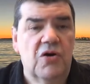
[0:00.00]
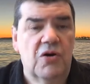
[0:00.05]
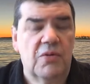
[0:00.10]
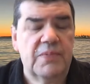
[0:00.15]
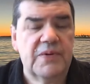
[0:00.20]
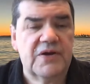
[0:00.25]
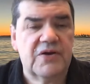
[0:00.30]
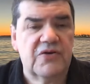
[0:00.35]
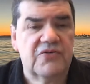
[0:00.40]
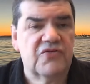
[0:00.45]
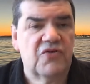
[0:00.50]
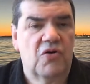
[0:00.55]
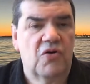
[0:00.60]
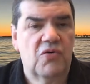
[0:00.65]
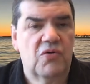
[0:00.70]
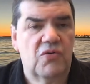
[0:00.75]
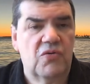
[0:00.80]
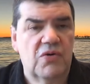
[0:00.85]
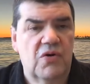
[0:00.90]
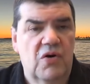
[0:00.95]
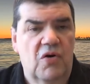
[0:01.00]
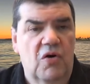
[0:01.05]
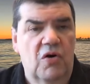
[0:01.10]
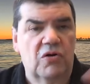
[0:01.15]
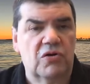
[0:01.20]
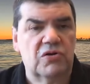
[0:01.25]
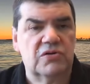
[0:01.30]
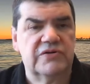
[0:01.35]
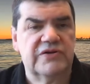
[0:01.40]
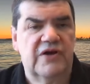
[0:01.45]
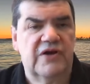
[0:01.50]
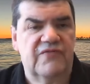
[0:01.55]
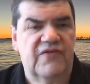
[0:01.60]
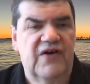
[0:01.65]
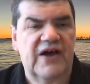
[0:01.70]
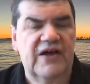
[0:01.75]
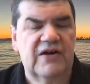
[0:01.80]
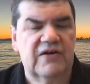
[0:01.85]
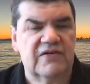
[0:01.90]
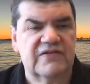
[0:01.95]
know because all their
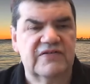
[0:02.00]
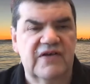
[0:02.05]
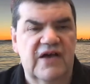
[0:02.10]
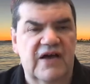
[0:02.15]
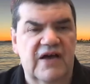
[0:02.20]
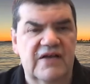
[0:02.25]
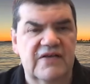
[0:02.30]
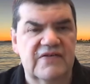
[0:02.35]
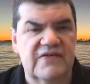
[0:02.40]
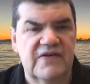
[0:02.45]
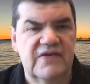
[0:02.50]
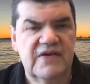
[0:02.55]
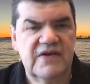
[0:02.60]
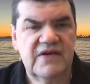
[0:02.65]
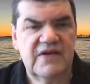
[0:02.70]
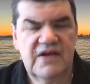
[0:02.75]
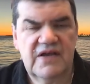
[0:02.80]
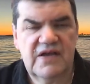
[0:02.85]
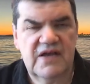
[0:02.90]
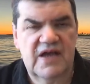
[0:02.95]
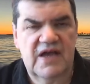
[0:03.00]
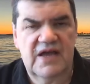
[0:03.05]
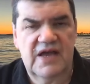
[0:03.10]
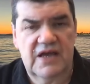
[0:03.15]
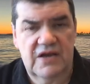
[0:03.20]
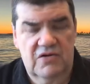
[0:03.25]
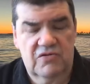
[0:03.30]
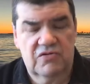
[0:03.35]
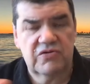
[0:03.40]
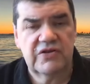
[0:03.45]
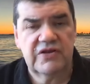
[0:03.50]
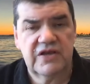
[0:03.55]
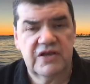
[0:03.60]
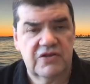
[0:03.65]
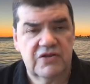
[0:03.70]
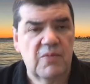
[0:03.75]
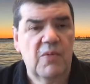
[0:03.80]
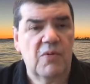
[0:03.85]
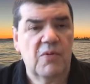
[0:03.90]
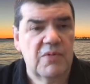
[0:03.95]
vital signs,
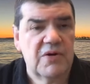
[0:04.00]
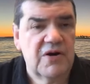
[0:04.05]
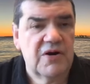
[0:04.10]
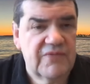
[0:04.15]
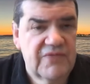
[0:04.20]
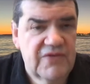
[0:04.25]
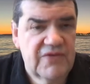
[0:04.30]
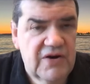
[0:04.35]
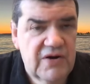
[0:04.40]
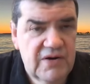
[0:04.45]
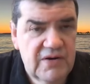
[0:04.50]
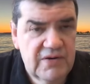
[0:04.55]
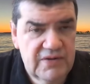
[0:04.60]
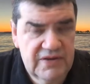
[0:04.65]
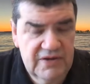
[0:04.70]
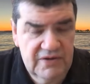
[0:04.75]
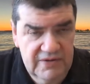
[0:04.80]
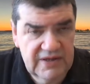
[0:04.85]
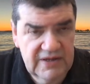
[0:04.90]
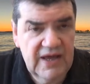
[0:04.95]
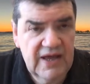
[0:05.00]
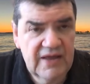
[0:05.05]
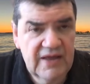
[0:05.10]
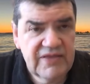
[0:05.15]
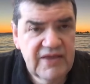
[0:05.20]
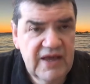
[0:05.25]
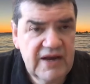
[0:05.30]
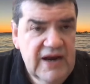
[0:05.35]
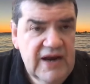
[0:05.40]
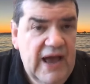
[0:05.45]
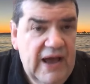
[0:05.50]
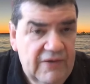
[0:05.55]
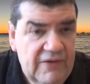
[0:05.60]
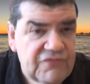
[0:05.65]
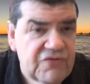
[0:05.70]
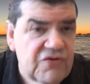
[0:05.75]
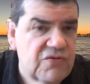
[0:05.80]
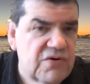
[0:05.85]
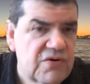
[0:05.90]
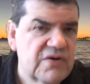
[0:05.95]
including the moment of their, their death and
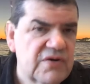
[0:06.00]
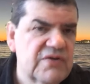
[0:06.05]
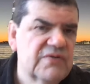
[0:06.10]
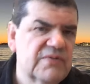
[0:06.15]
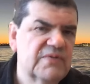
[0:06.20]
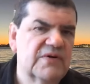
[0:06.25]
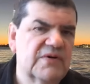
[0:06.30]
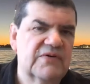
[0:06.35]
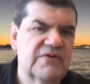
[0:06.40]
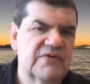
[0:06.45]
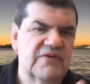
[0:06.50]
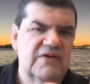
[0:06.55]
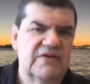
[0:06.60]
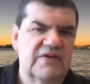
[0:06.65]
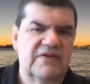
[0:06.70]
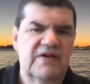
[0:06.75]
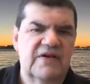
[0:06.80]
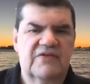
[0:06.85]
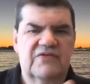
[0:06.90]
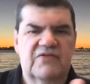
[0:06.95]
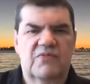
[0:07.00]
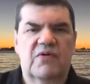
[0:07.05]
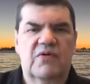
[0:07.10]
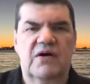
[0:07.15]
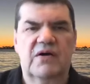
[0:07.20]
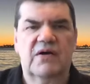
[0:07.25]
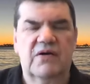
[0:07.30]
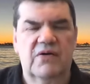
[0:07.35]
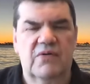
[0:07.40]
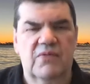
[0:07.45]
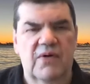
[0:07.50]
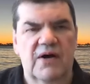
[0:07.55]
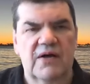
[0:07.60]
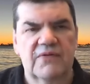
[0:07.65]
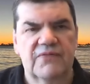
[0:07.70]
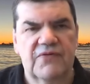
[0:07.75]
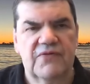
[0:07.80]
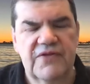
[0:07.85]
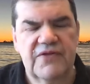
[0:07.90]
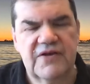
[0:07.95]
afterwards, because it takes a while, a
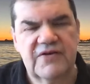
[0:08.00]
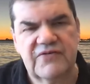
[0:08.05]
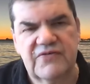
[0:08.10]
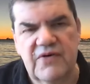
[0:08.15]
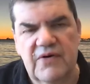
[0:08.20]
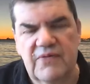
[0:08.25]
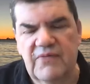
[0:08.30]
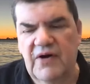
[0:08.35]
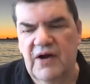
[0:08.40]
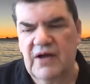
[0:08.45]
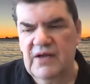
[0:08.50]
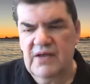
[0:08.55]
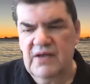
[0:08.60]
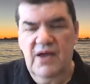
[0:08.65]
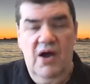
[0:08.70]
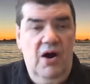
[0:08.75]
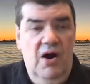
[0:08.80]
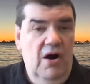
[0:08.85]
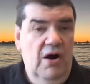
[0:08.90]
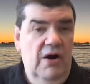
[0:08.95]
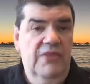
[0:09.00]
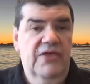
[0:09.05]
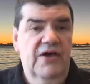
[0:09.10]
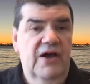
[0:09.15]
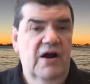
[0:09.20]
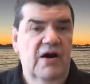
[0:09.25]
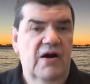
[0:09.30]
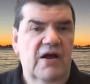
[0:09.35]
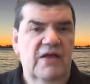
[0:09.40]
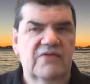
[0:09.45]
while for things to unwind, are there.